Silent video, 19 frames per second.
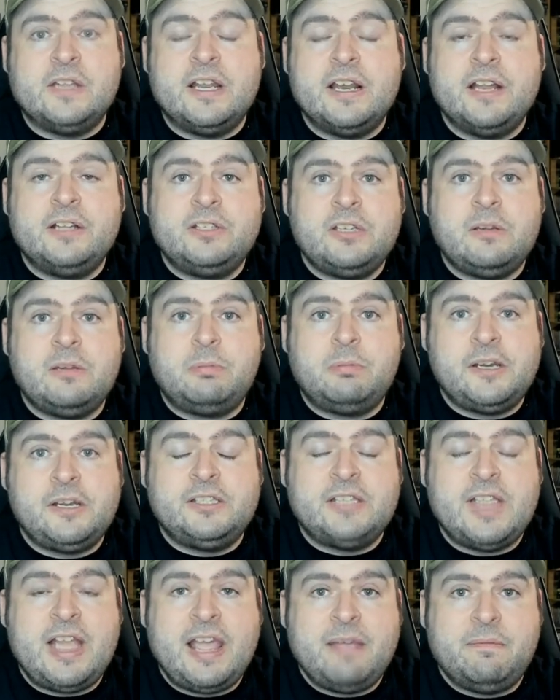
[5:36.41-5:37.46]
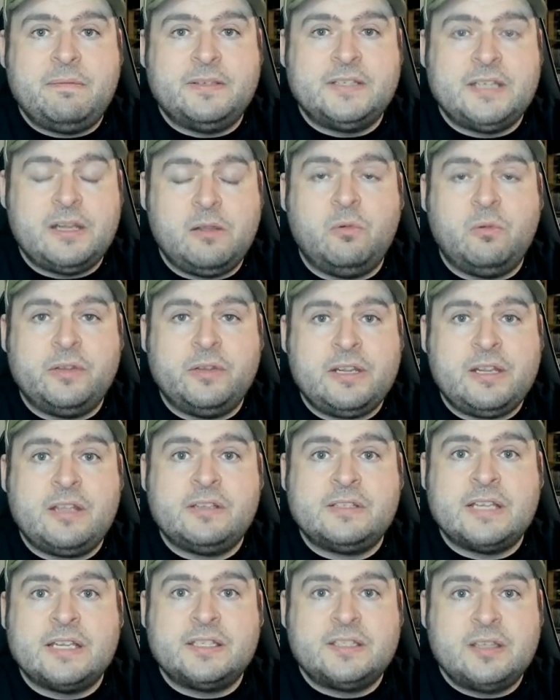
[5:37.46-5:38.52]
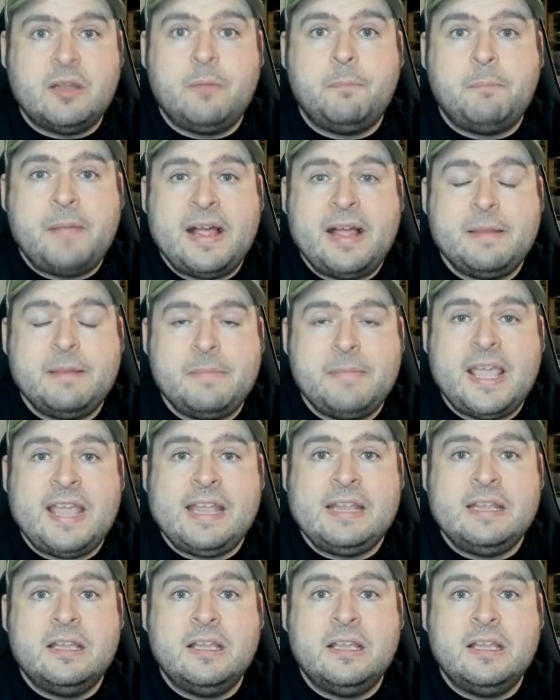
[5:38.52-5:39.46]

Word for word: and I do appreciate every single one of you that stuck by me